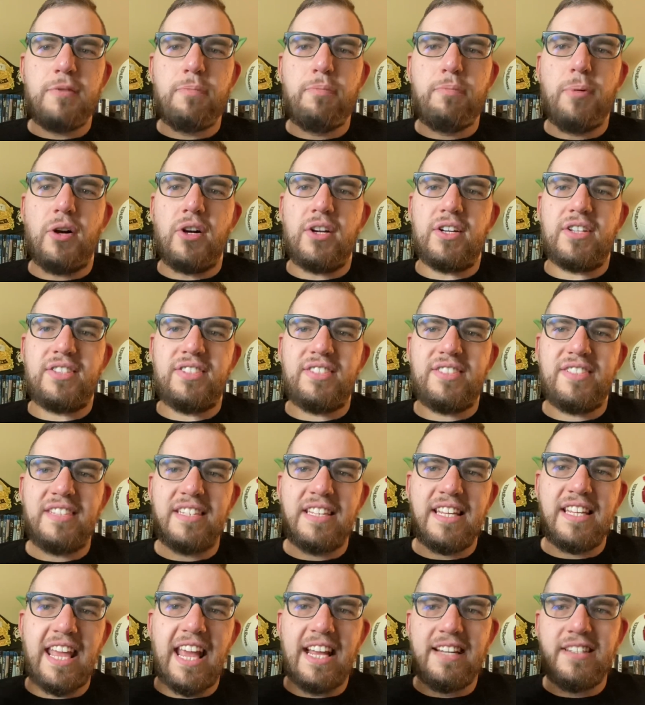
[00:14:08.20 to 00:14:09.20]
Books,
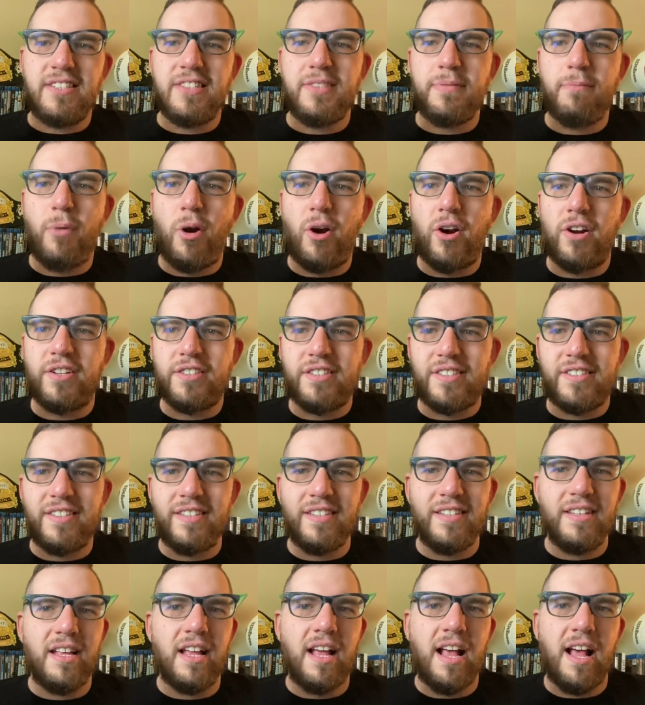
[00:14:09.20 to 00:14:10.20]
Get Smart.
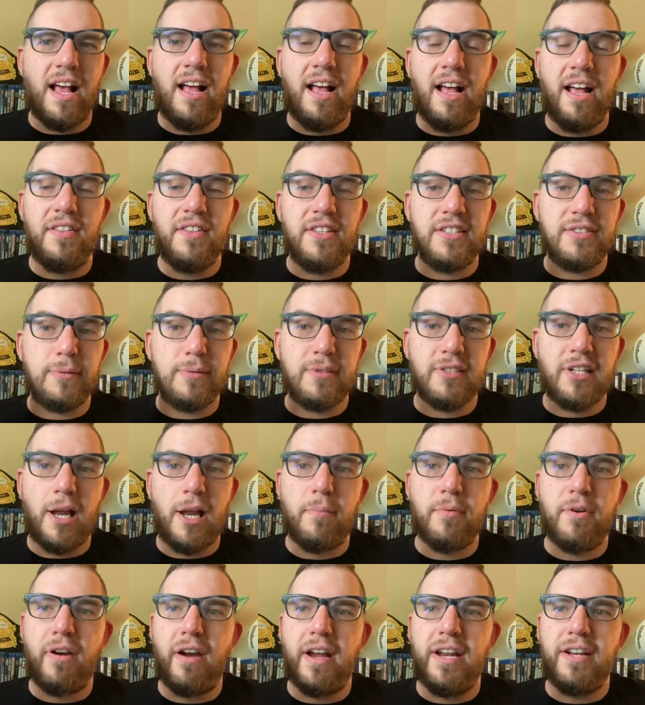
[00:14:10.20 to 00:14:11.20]
Uh, this was an
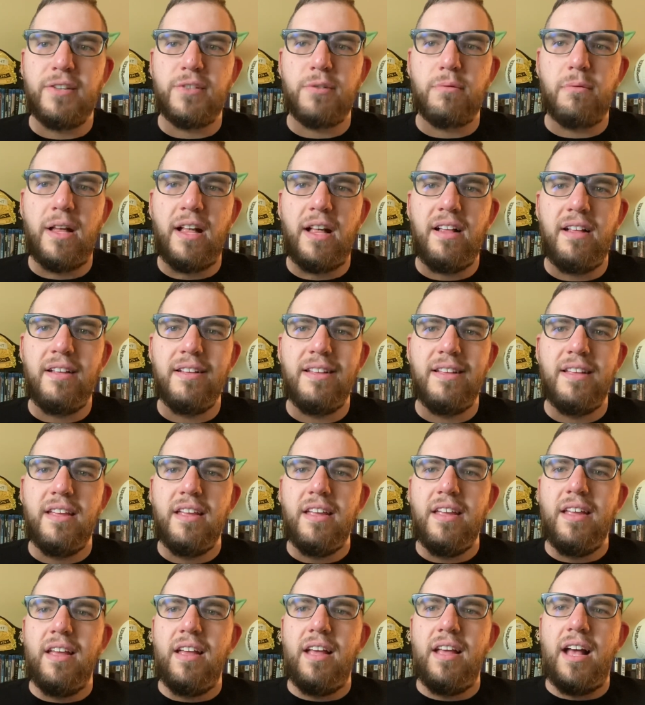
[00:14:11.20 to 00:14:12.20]
upgrade as well.
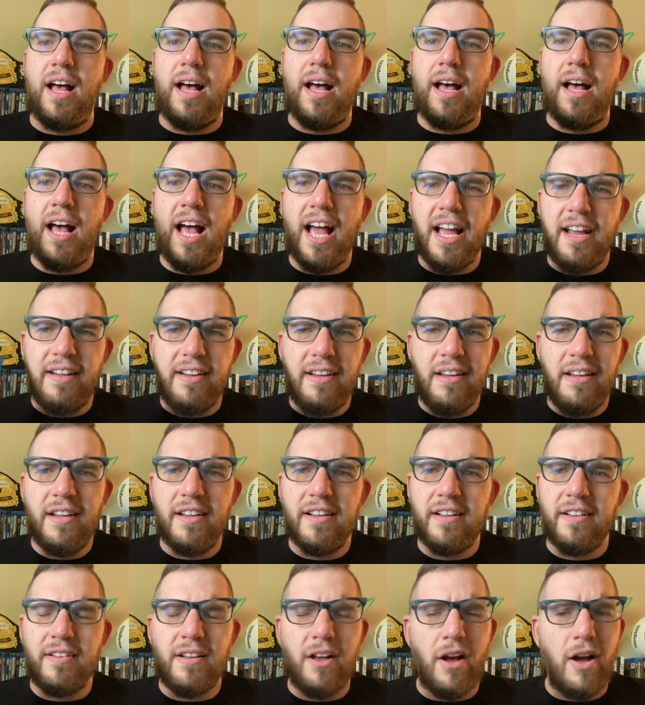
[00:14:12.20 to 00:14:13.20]
Uh, I,
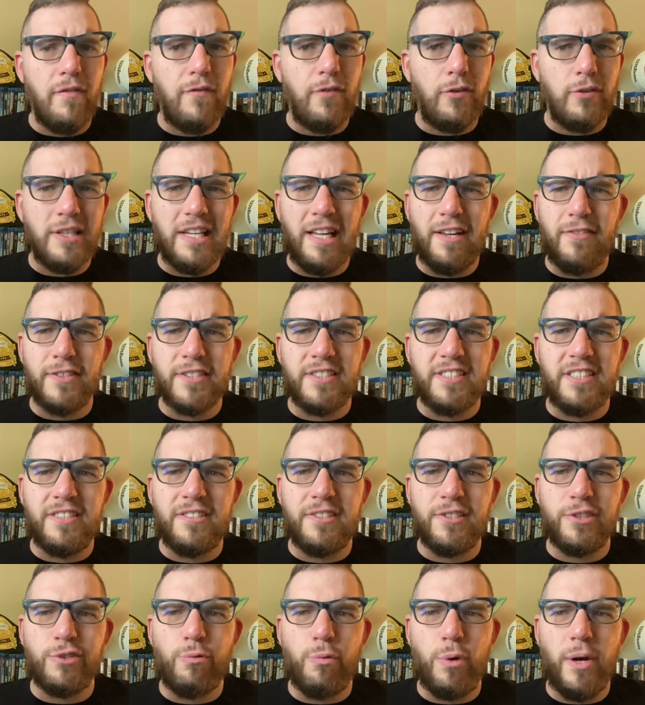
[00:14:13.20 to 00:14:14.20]
I've only ever seen
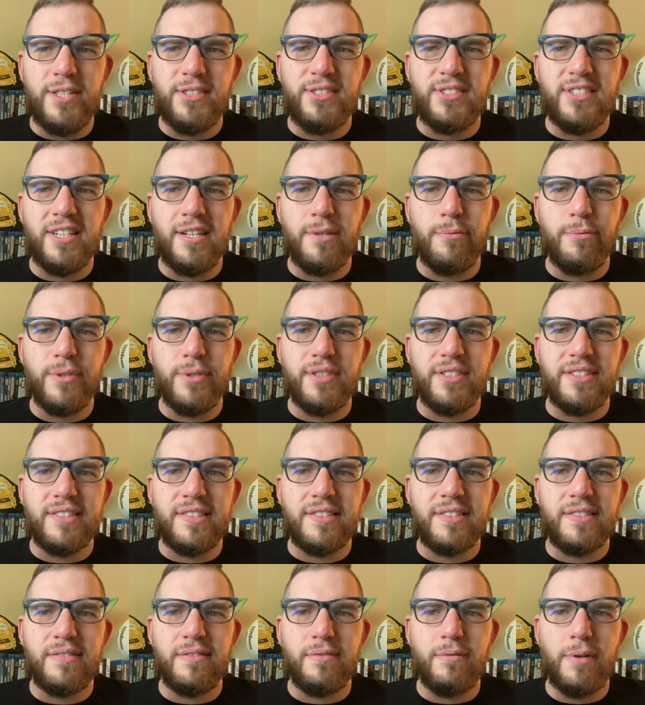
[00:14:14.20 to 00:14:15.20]
this once, and it
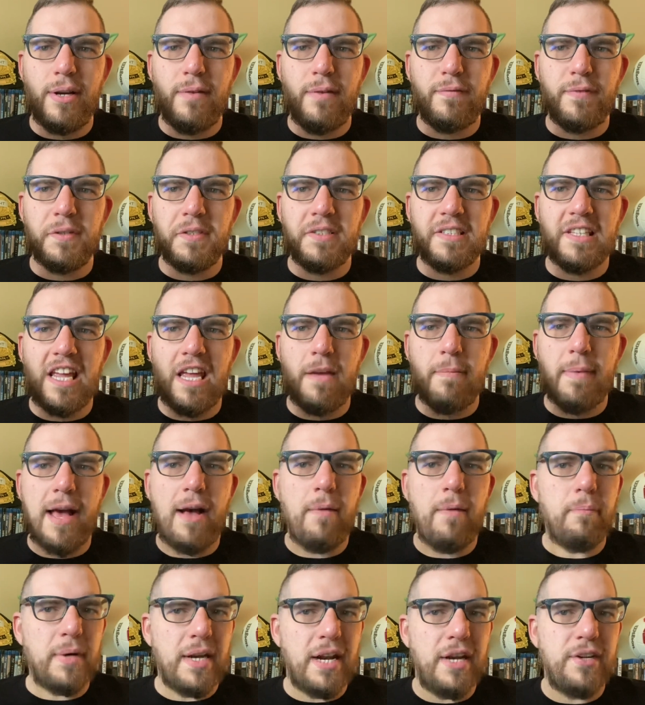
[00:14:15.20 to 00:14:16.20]
was when it first came
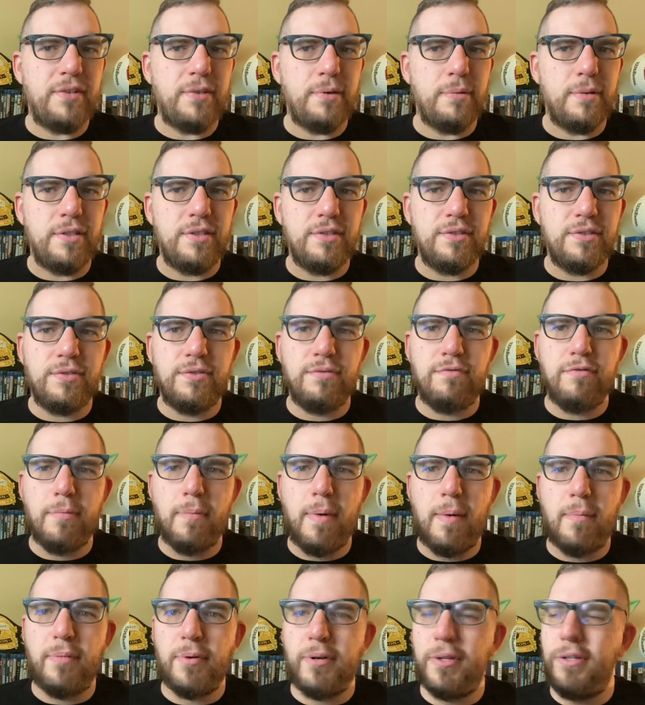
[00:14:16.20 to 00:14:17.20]
out, but I do en
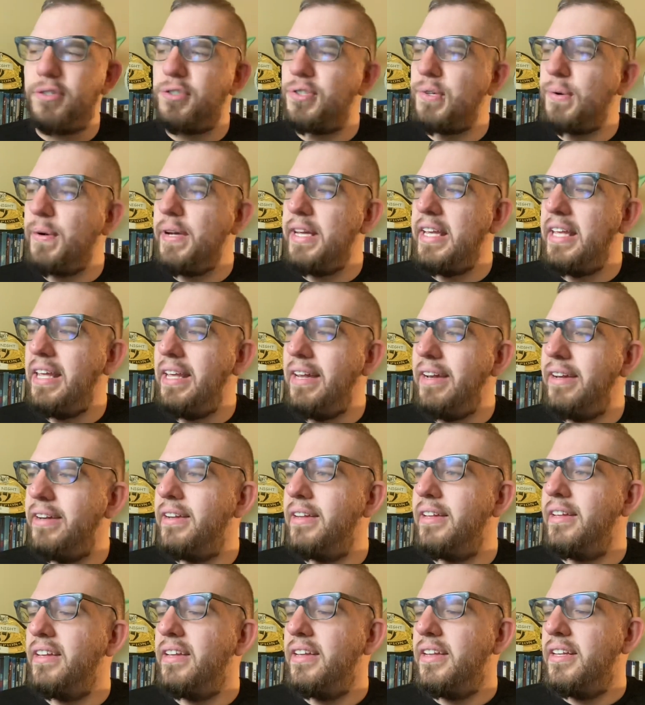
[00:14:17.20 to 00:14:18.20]
remember enjoying it.
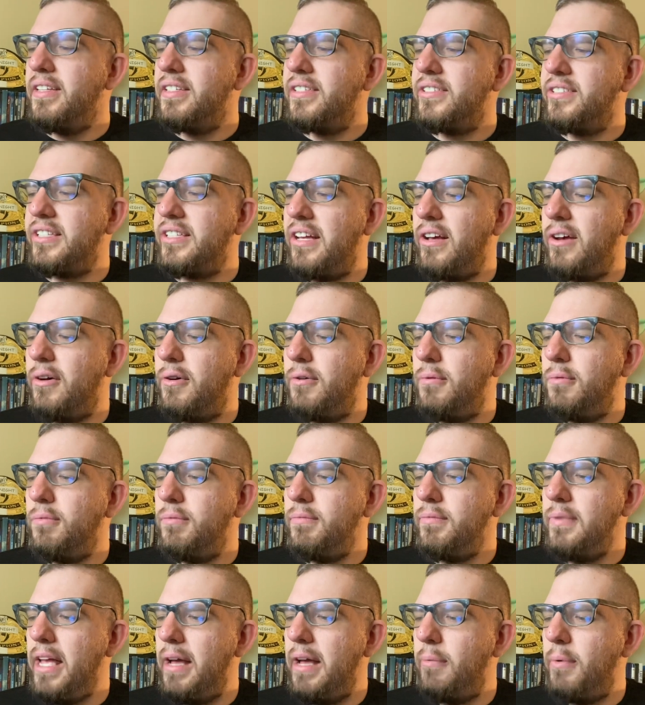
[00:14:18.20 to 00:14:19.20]
So,
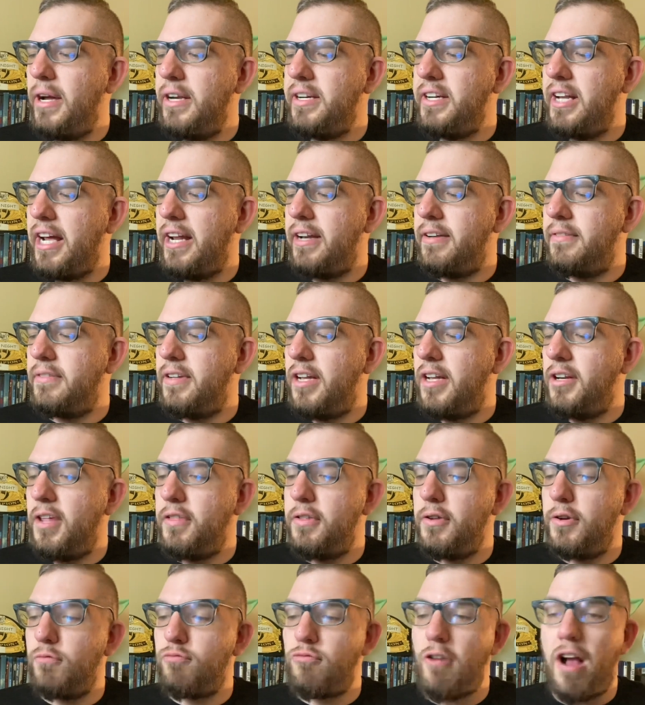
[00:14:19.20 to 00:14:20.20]
yeah, why not?
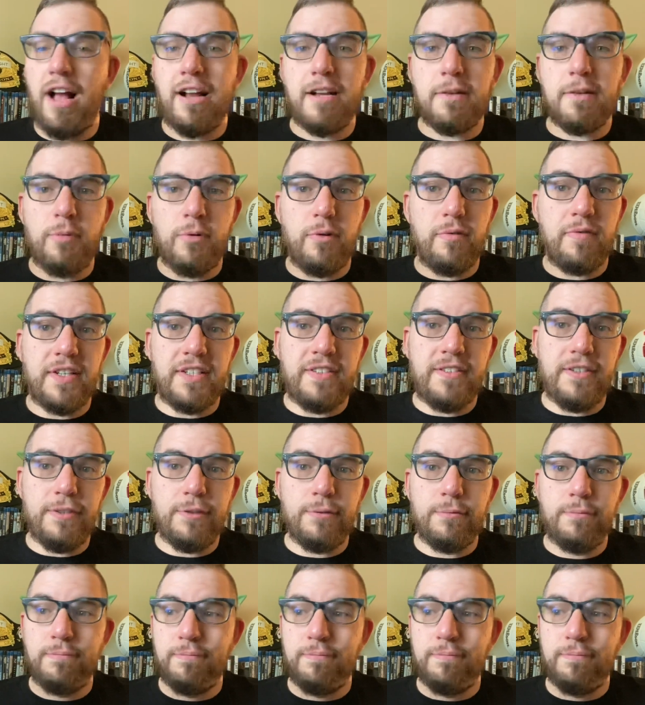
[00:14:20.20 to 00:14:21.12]
Another rock movie, too.